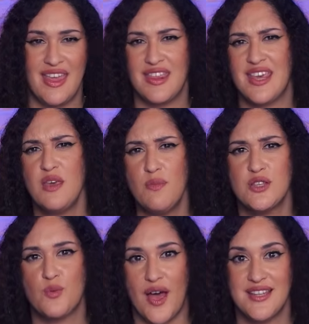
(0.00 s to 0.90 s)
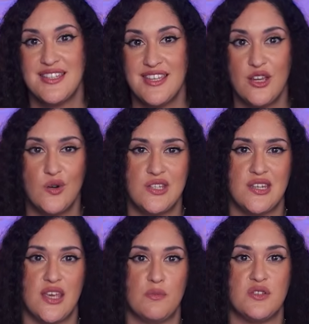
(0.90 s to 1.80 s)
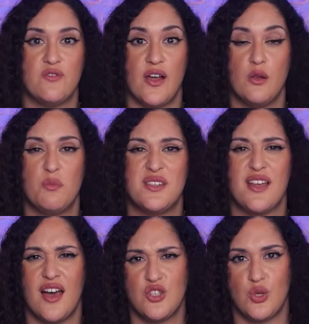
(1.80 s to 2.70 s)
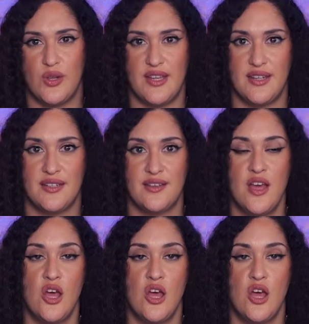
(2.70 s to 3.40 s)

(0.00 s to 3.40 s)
The key best practice here is to keep development isolated.